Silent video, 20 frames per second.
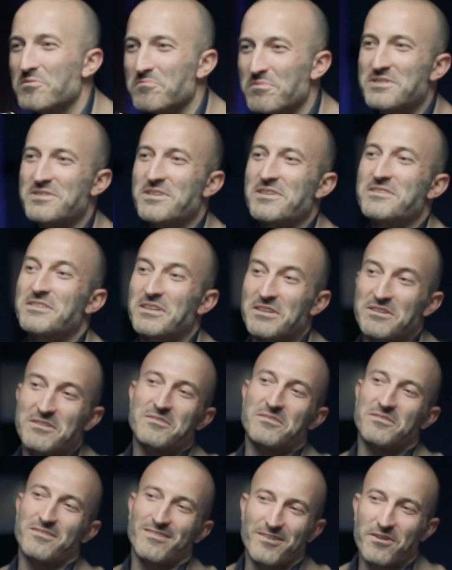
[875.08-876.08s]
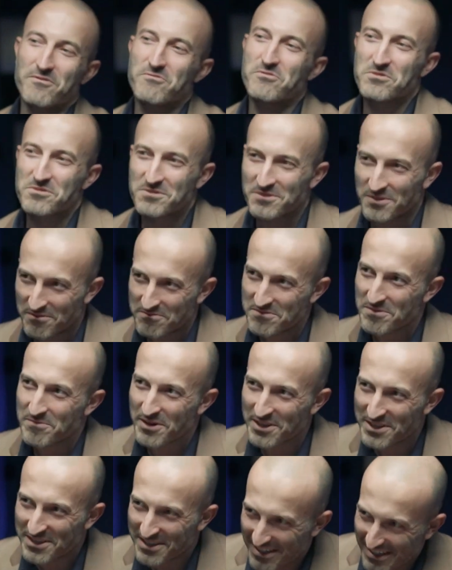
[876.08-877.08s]
business and, of course, of the
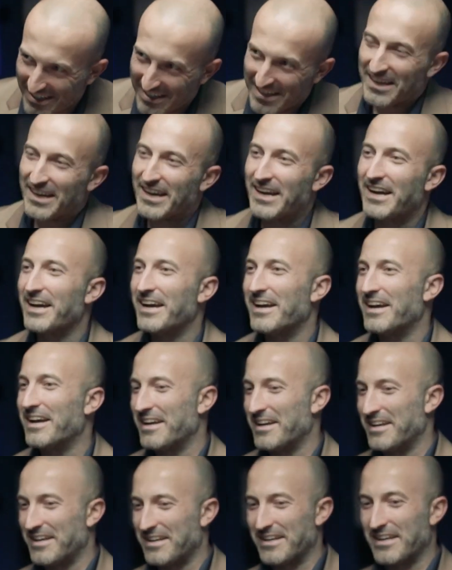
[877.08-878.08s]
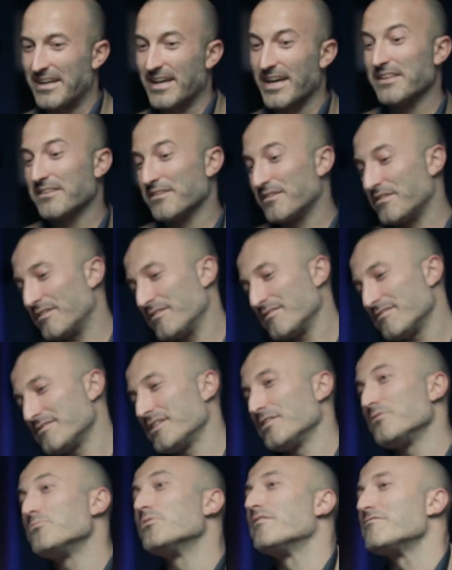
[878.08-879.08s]
money. And
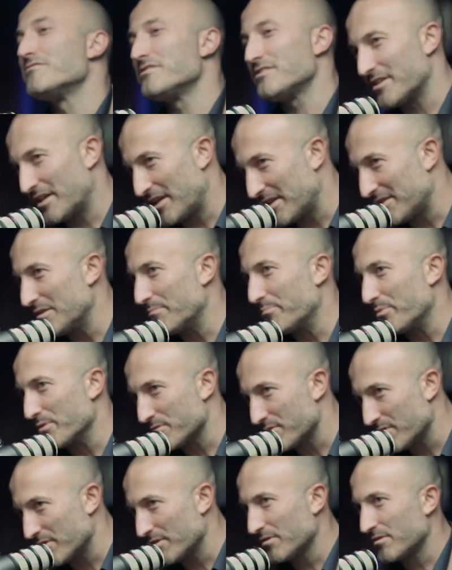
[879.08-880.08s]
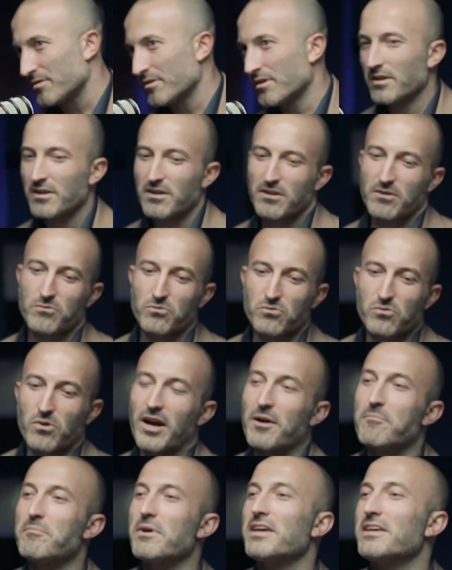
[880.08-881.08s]
then you have this 80% who
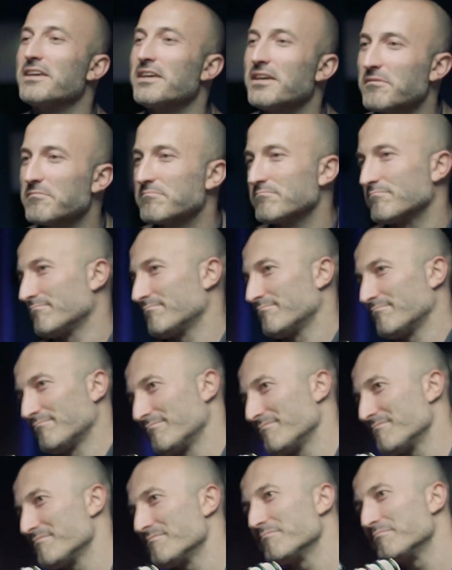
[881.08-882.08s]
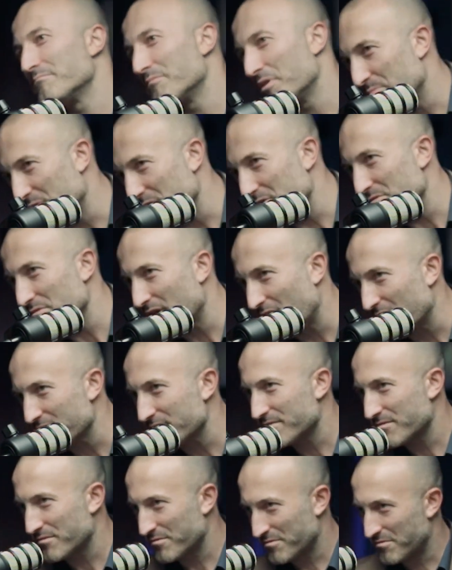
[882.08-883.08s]
are making maybe the
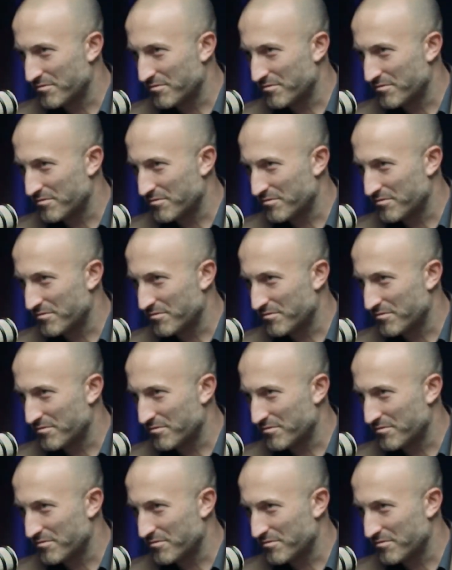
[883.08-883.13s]
last